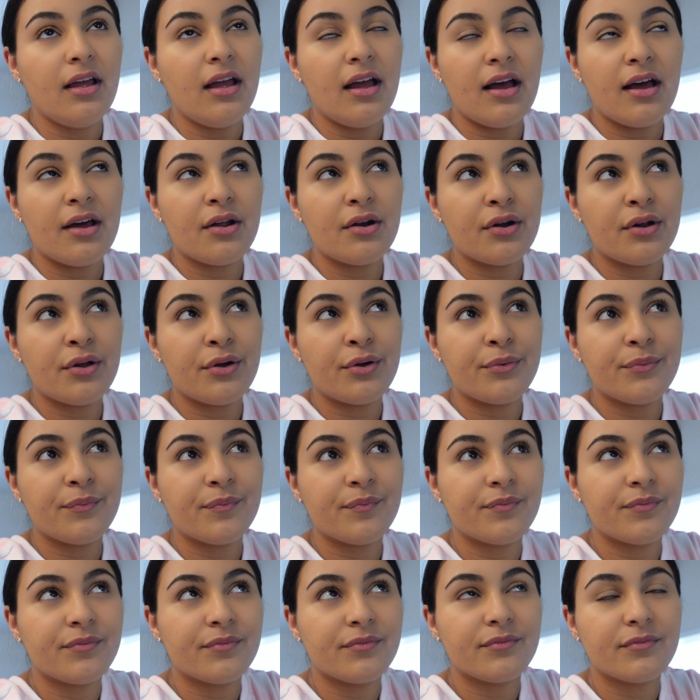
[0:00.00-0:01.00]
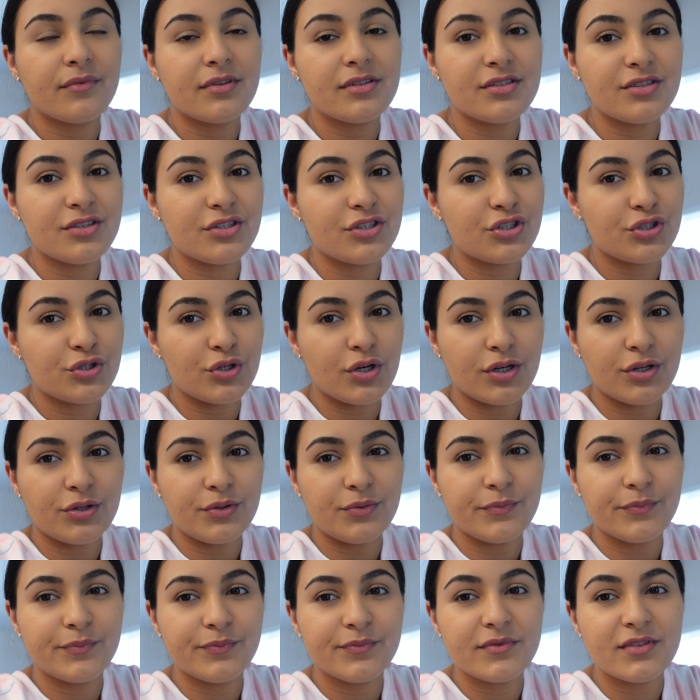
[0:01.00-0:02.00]
I don't know. It's a struggle.
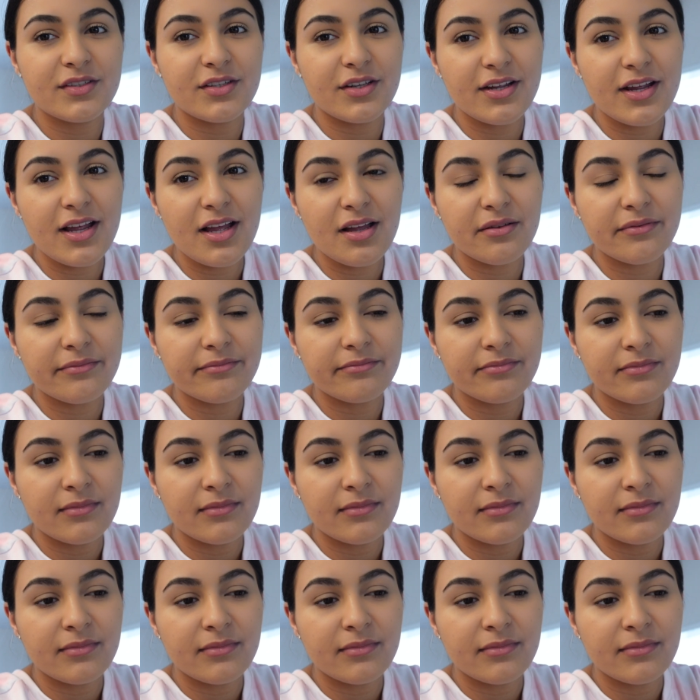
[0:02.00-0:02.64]
So yeah.